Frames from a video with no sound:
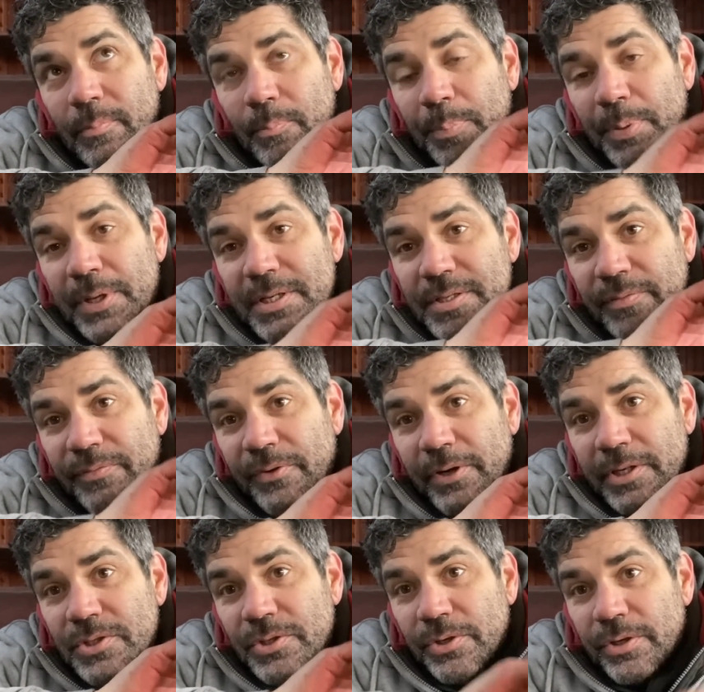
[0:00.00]
piece of
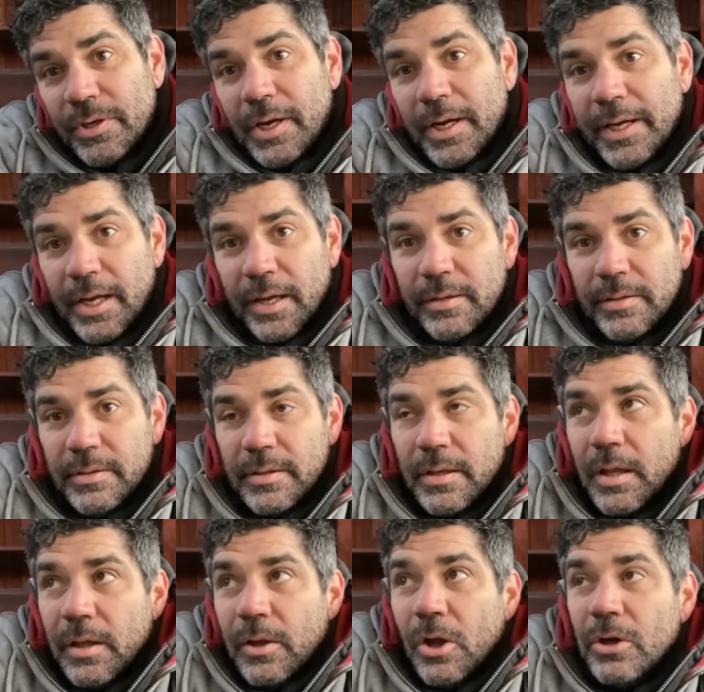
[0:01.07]
furniture I got
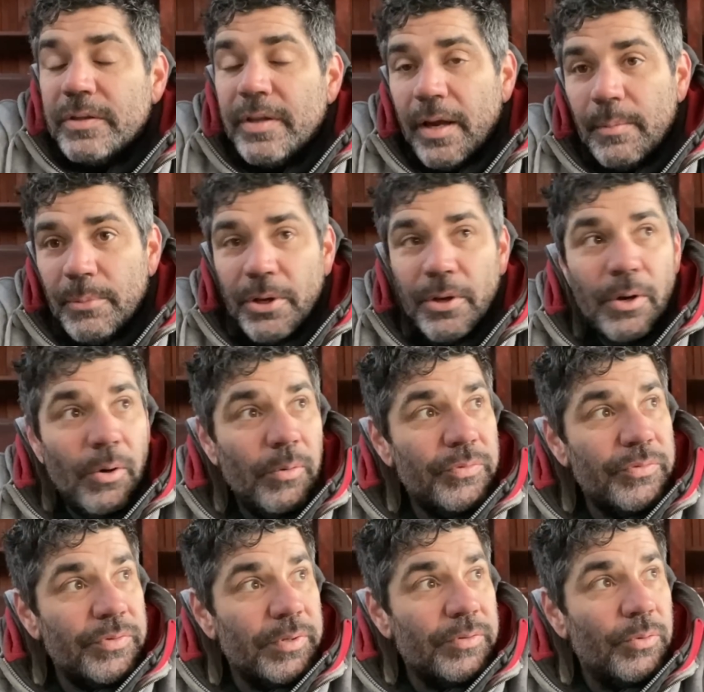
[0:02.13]
a long time ago,
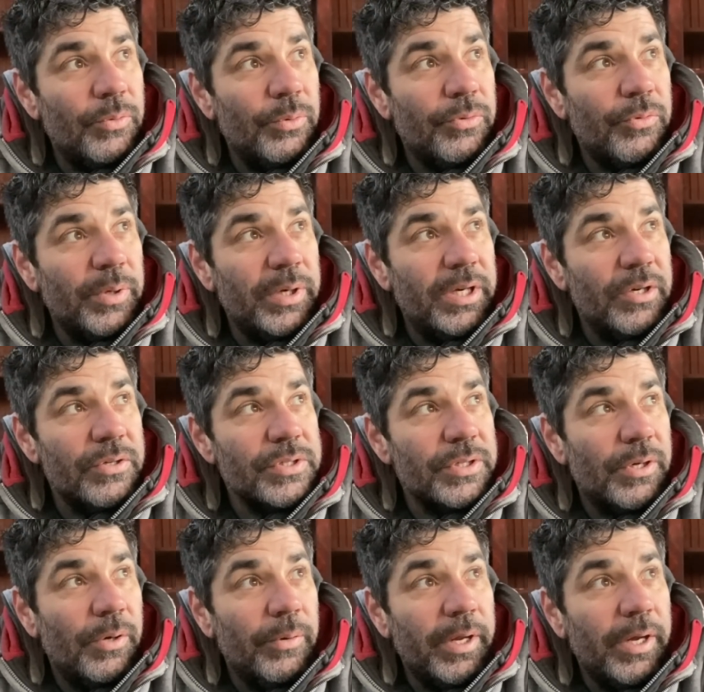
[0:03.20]
two or three years
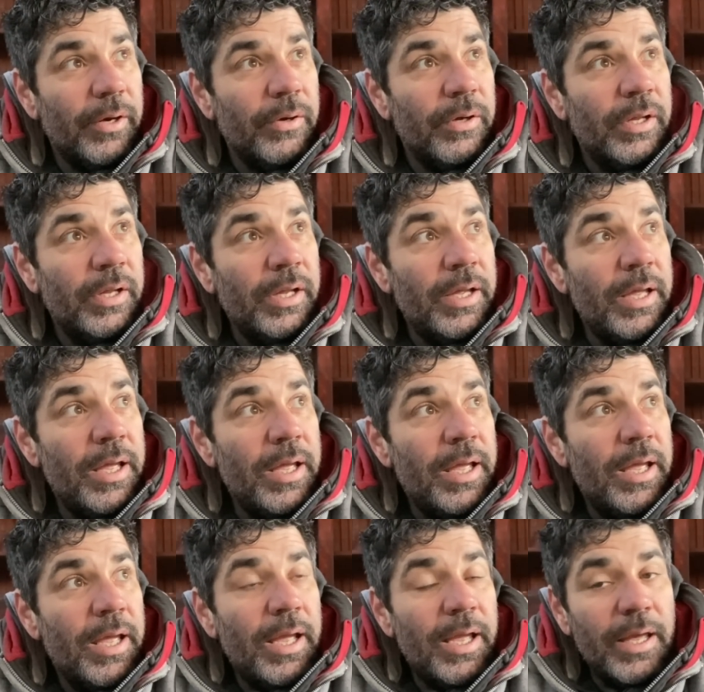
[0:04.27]
ago now.
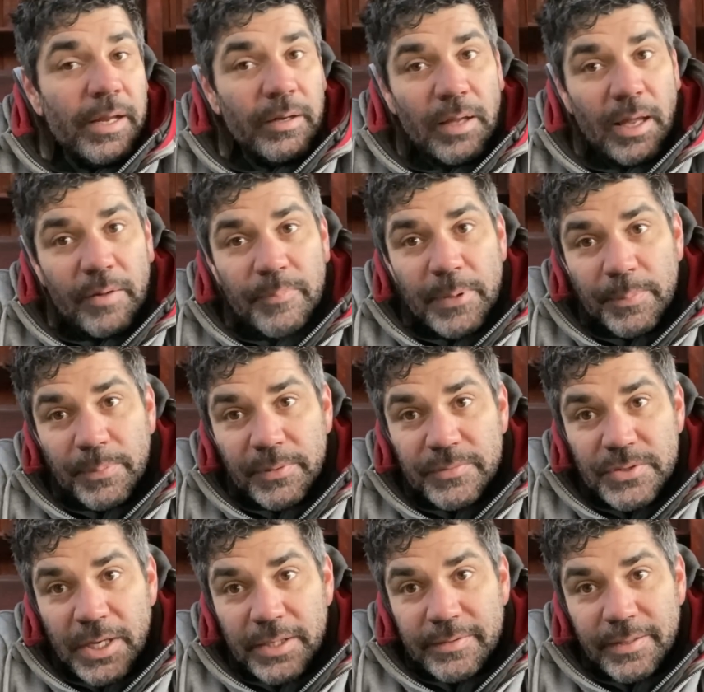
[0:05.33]
And a lot of people have
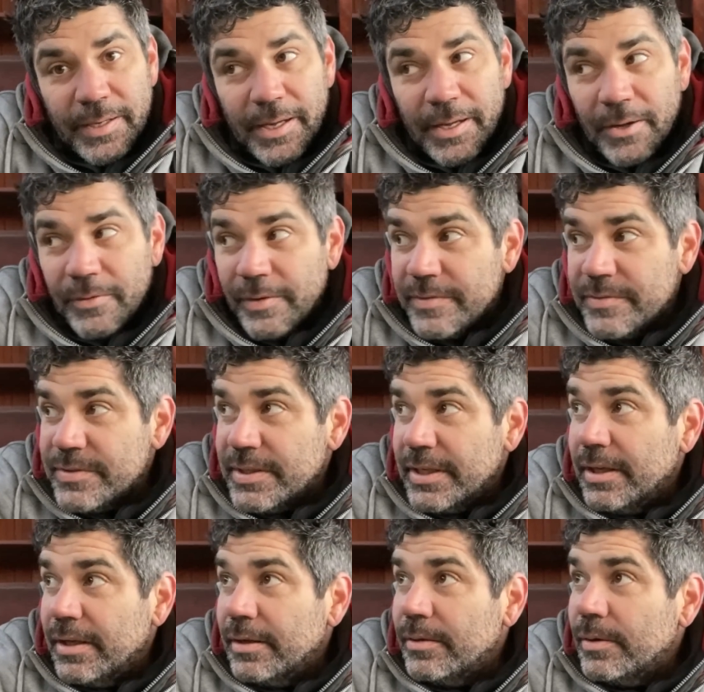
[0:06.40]
checked it out. They've
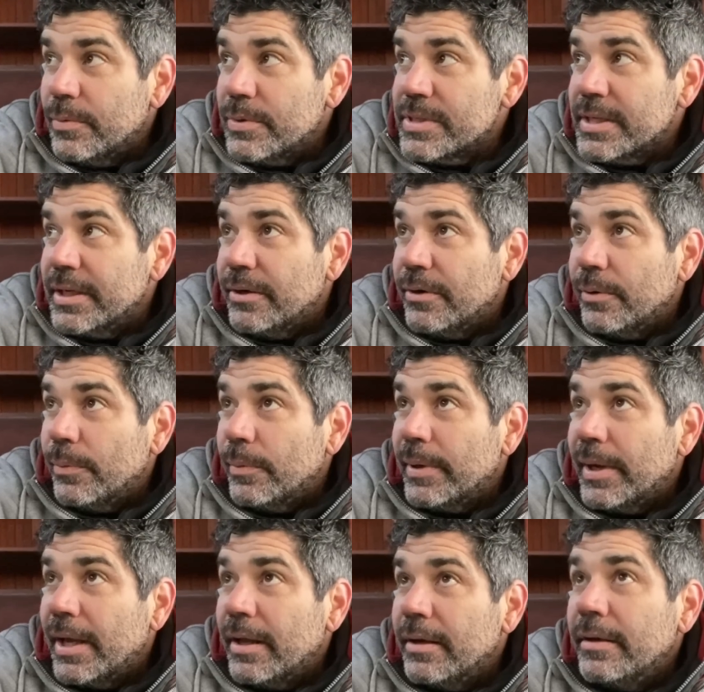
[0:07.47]
seen it. It was here when we
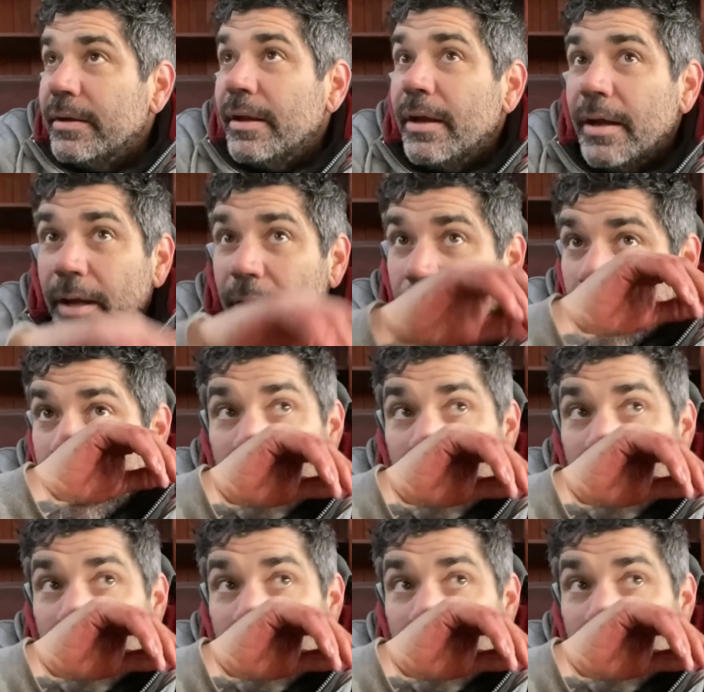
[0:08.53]
had uh,